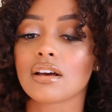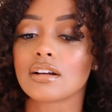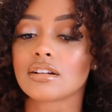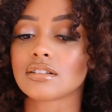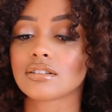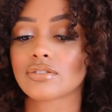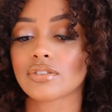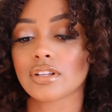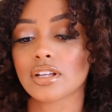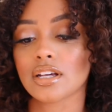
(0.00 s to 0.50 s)
I
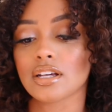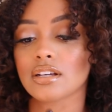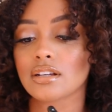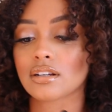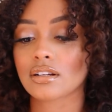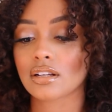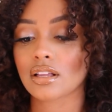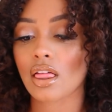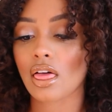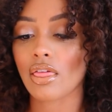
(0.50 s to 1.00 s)
just feel
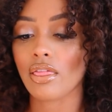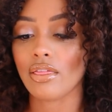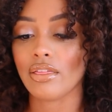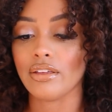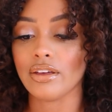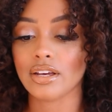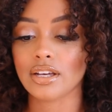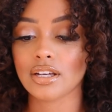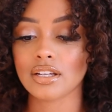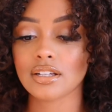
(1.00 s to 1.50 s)
like
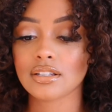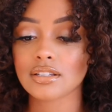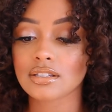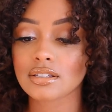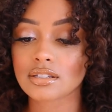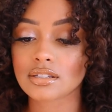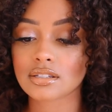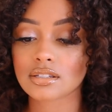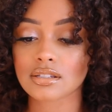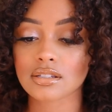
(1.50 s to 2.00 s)

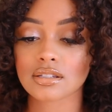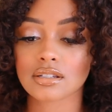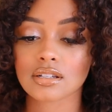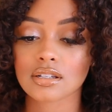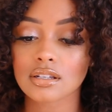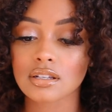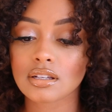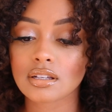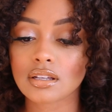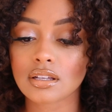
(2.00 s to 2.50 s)
this
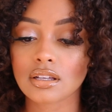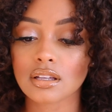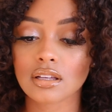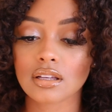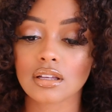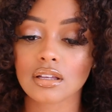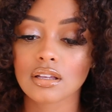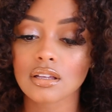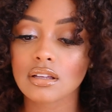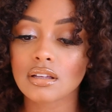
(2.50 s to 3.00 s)

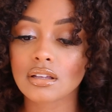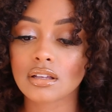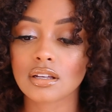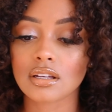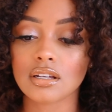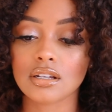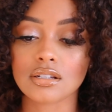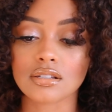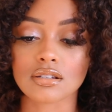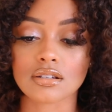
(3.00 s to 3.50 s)

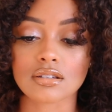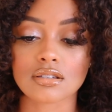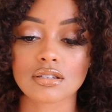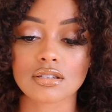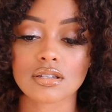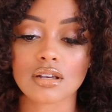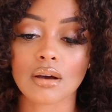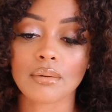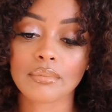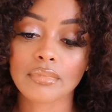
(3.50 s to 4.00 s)
is a
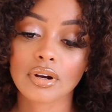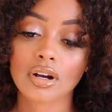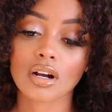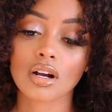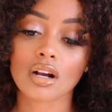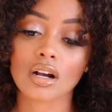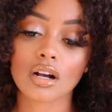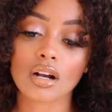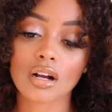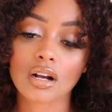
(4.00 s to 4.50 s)

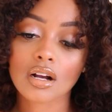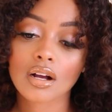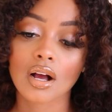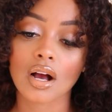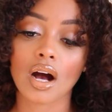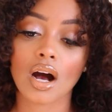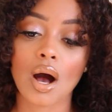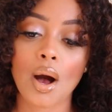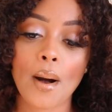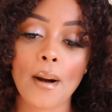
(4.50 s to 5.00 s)
summer
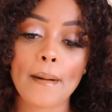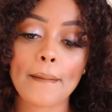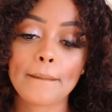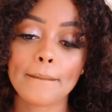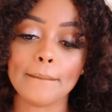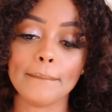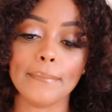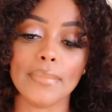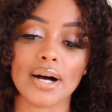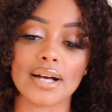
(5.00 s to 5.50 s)

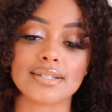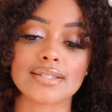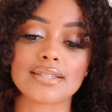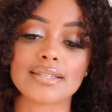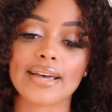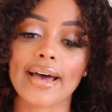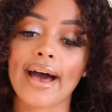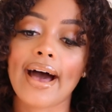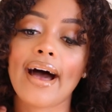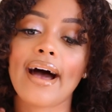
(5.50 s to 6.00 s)

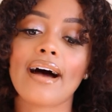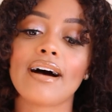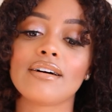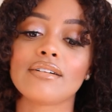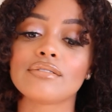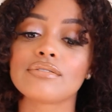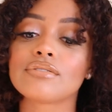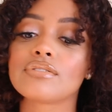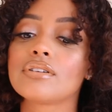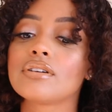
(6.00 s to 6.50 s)
must
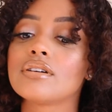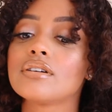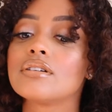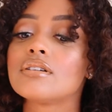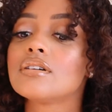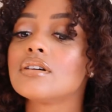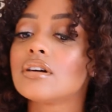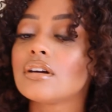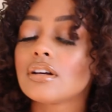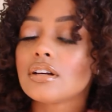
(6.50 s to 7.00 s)
have.
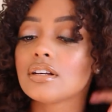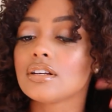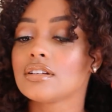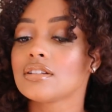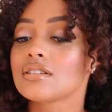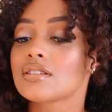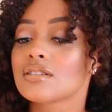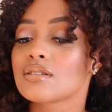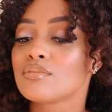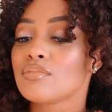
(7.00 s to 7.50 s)

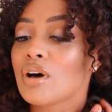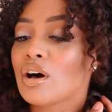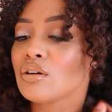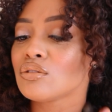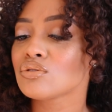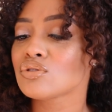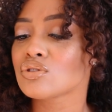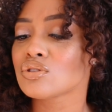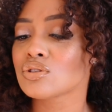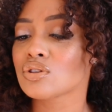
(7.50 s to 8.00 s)

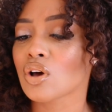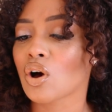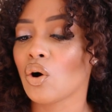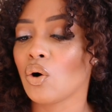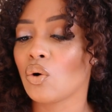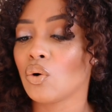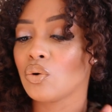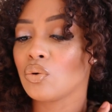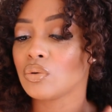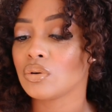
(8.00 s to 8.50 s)
Smells
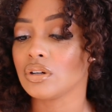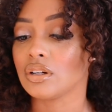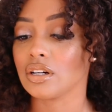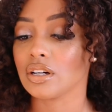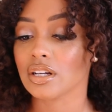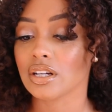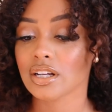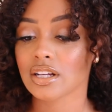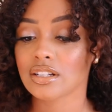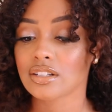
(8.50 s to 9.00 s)
so
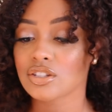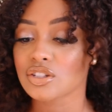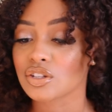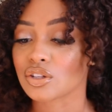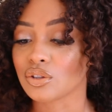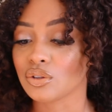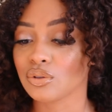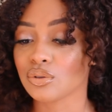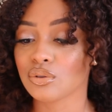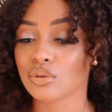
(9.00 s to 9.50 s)
good
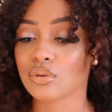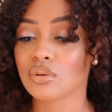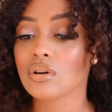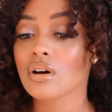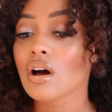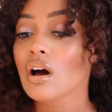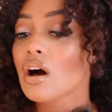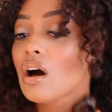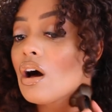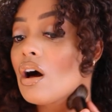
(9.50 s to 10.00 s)
too.
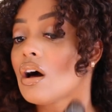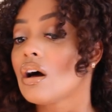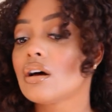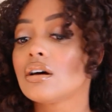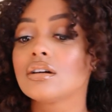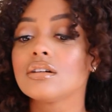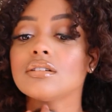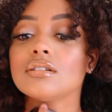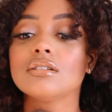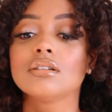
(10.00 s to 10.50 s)

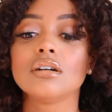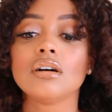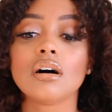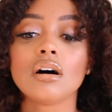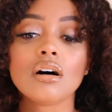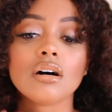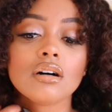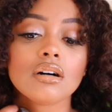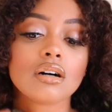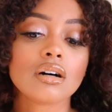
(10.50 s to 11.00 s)

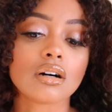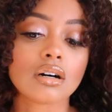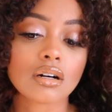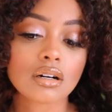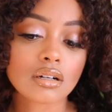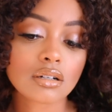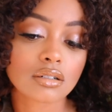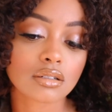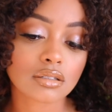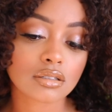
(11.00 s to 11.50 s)
Oh,